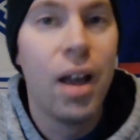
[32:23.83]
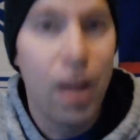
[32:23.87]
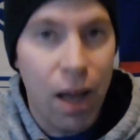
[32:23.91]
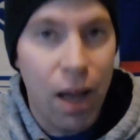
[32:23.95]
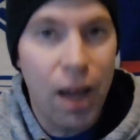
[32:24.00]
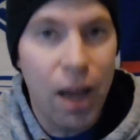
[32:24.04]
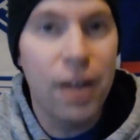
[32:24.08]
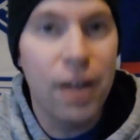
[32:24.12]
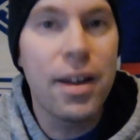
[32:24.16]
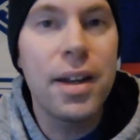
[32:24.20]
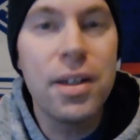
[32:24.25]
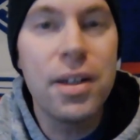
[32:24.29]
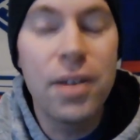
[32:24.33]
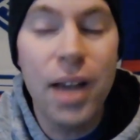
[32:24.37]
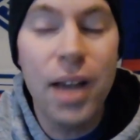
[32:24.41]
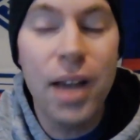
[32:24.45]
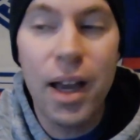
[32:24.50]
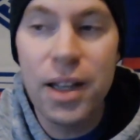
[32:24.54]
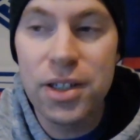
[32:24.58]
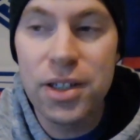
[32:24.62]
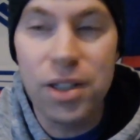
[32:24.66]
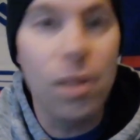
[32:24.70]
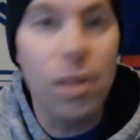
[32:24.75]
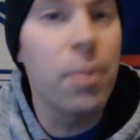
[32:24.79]
A lot of you
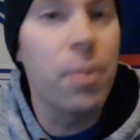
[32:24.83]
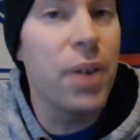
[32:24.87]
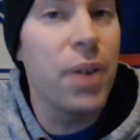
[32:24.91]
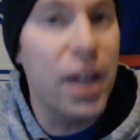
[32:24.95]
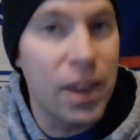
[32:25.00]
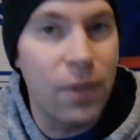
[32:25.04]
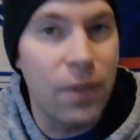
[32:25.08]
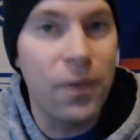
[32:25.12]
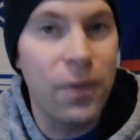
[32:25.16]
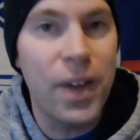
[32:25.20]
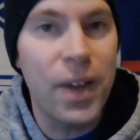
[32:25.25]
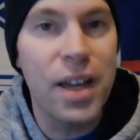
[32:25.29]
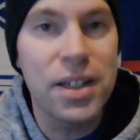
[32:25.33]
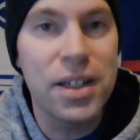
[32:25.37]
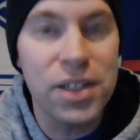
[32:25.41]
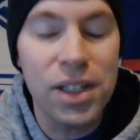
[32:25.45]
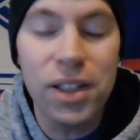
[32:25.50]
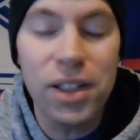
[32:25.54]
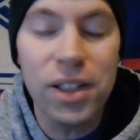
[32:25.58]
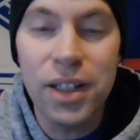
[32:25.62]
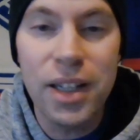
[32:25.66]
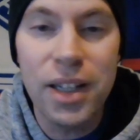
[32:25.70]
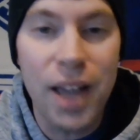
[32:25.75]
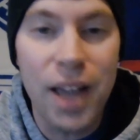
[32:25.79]
guys, you know, play in the Fantasy
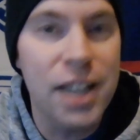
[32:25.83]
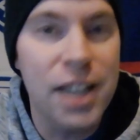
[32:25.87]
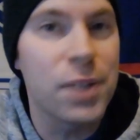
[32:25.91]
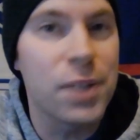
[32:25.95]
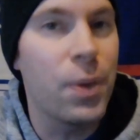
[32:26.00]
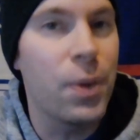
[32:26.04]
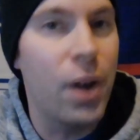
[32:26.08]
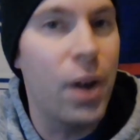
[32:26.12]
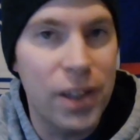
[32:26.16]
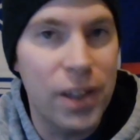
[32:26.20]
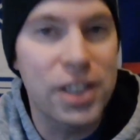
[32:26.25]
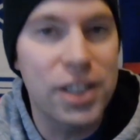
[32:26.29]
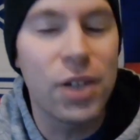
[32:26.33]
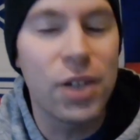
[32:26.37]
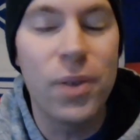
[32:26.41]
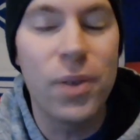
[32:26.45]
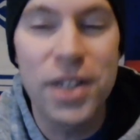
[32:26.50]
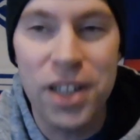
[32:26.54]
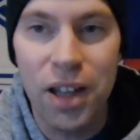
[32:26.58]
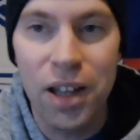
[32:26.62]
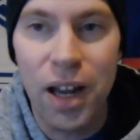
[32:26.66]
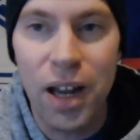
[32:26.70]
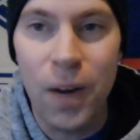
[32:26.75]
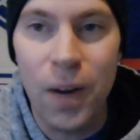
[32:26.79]
League as well. That's always
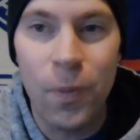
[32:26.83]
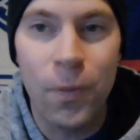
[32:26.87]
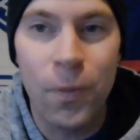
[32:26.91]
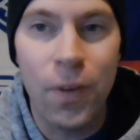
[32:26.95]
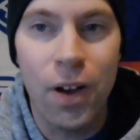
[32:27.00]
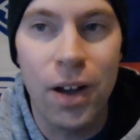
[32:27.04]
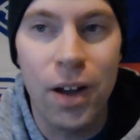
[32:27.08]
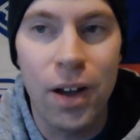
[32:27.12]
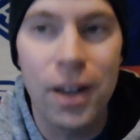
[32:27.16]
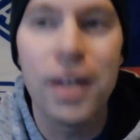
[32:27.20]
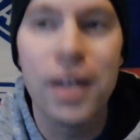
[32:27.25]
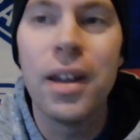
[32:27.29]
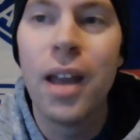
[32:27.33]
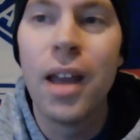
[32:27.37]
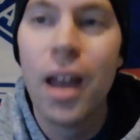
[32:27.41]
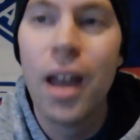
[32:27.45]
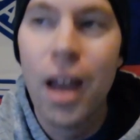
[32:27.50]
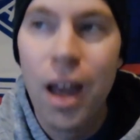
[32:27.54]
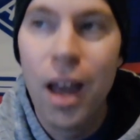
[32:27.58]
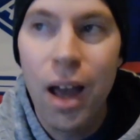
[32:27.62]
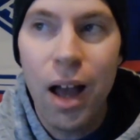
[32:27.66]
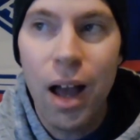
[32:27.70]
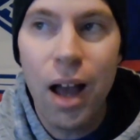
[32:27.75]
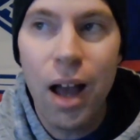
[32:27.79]
a lot of fun. And
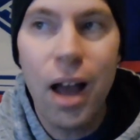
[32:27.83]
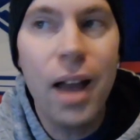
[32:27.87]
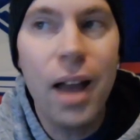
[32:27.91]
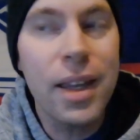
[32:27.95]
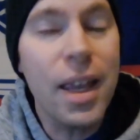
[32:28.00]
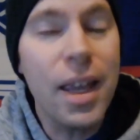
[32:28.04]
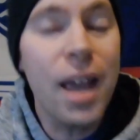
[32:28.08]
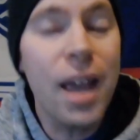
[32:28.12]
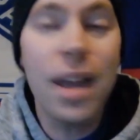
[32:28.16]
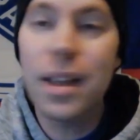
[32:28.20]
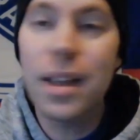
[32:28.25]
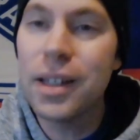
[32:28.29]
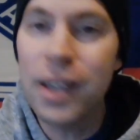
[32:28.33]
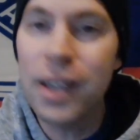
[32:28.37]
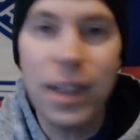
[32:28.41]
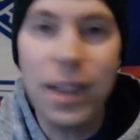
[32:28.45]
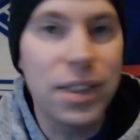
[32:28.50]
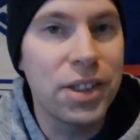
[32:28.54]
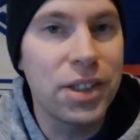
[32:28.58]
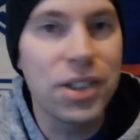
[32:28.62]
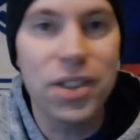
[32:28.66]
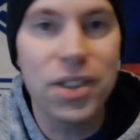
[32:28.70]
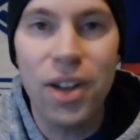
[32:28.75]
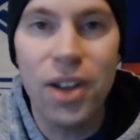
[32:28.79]
yeah, it's
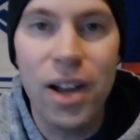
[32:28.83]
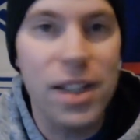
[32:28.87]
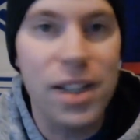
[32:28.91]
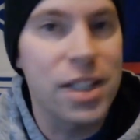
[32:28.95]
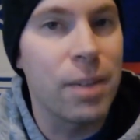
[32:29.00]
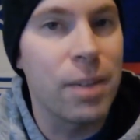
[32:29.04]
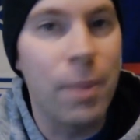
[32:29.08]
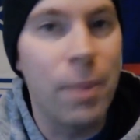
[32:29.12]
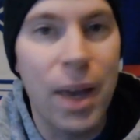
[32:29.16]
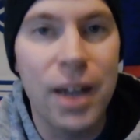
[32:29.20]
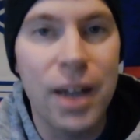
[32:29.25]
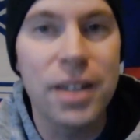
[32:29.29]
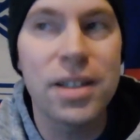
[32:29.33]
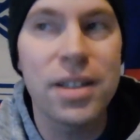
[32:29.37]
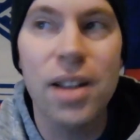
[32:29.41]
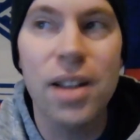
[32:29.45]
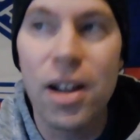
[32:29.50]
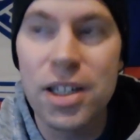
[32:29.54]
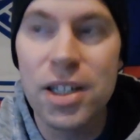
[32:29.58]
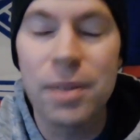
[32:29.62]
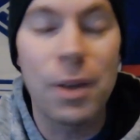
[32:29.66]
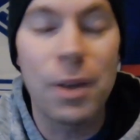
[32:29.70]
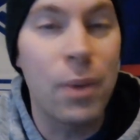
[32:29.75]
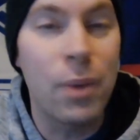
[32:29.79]
just awesome, man. It's
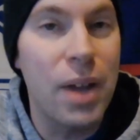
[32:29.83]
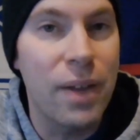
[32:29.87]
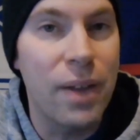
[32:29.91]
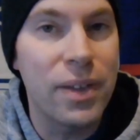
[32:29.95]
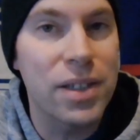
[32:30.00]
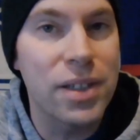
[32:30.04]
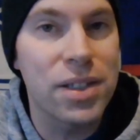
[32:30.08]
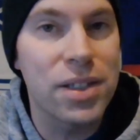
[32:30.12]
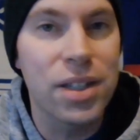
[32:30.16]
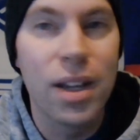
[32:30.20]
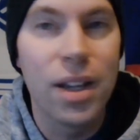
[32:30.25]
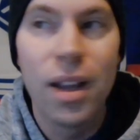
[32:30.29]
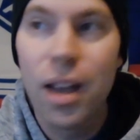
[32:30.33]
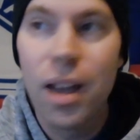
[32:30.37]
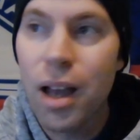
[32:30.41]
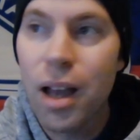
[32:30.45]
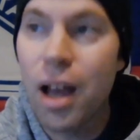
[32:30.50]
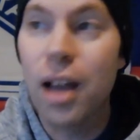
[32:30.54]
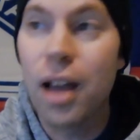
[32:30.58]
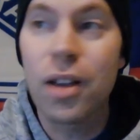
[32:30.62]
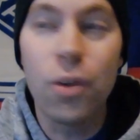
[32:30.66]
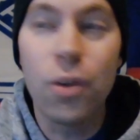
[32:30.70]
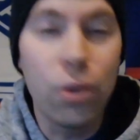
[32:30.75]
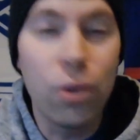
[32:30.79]
awesome that we have this
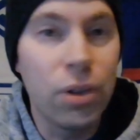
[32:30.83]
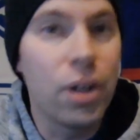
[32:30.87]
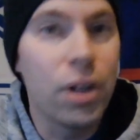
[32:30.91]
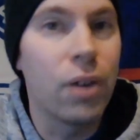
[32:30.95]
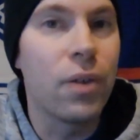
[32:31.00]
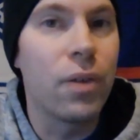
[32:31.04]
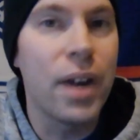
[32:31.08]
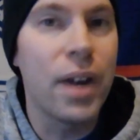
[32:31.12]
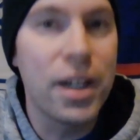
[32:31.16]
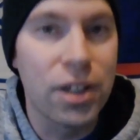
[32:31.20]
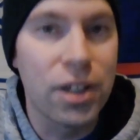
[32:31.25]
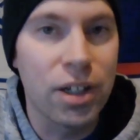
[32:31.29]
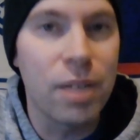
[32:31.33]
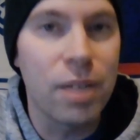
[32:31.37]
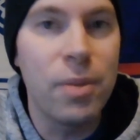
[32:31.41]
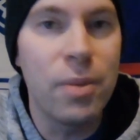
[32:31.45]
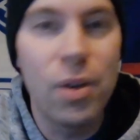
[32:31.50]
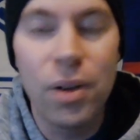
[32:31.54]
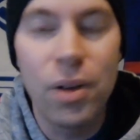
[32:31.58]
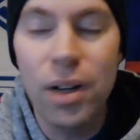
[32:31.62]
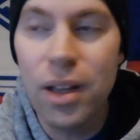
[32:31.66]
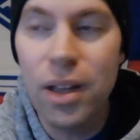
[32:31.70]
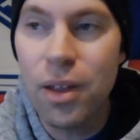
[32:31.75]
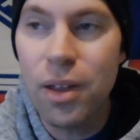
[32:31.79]
cool little Ranger
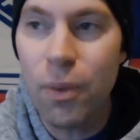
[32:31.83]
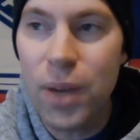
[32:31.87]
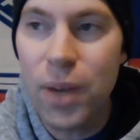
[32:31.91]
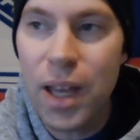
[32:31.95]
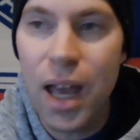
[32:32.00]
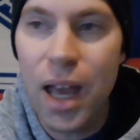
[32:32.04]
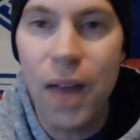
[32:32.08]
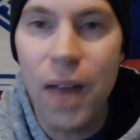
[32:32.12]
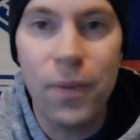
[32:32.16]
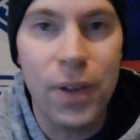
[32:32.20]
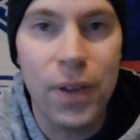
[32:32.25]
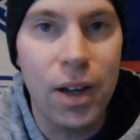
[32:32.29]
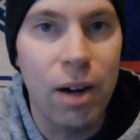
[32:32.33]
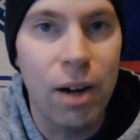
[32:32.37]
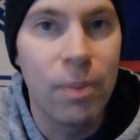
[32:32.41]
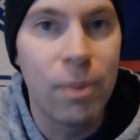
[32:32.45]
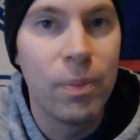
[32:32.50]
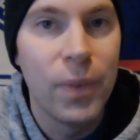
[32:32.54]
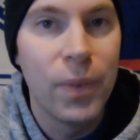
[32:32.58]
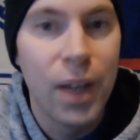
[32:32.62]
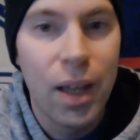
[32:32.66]
community that we have here.